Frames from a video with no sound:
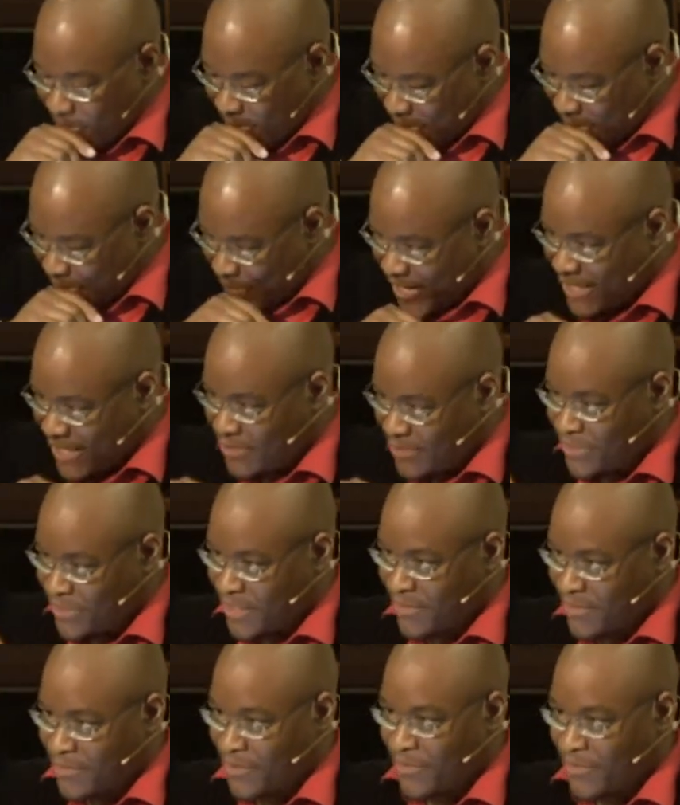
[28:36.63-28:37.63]
when you
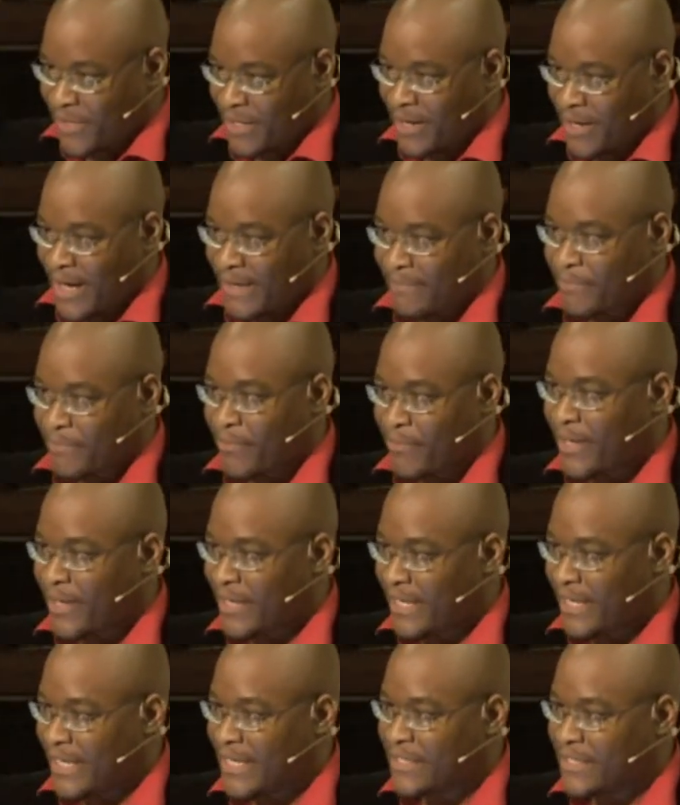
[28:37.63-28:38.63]
don't go to God in prayer, it
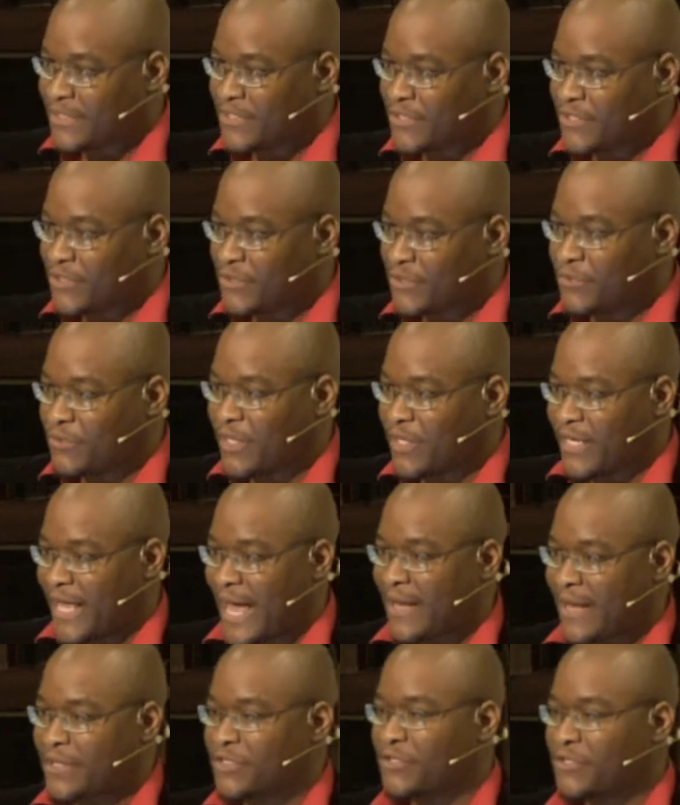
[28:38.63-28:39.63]
leads to an
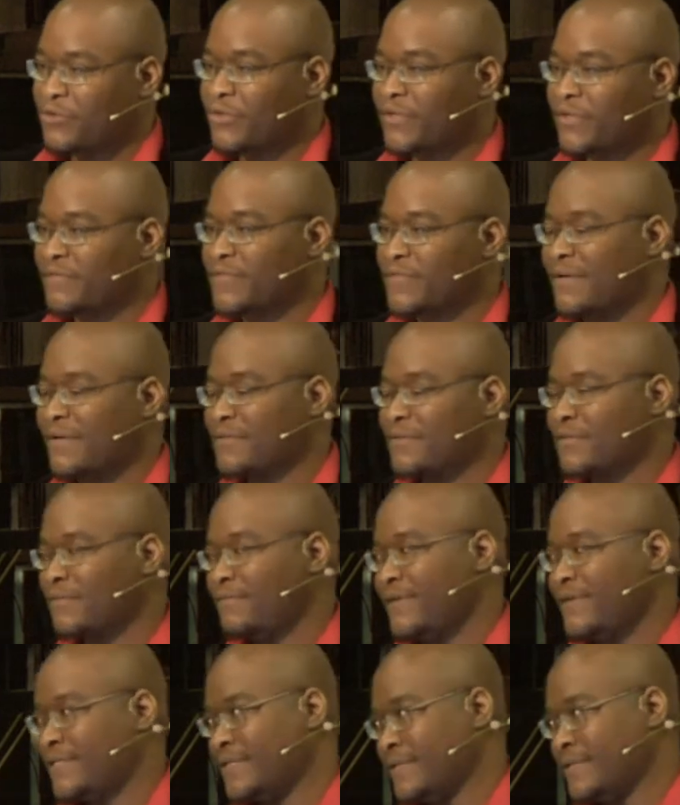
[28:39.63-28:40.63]
attitude of self
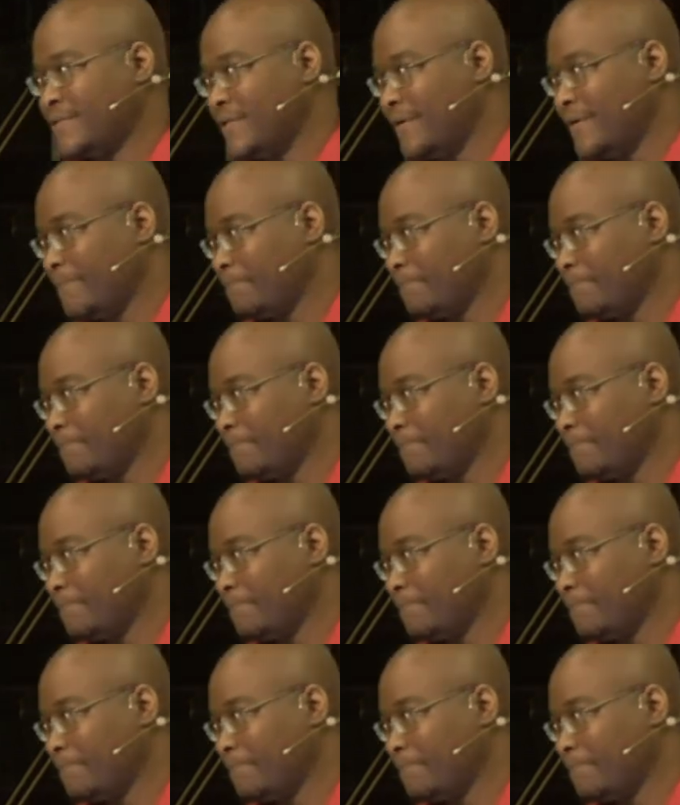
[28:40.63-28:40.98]
sufficiency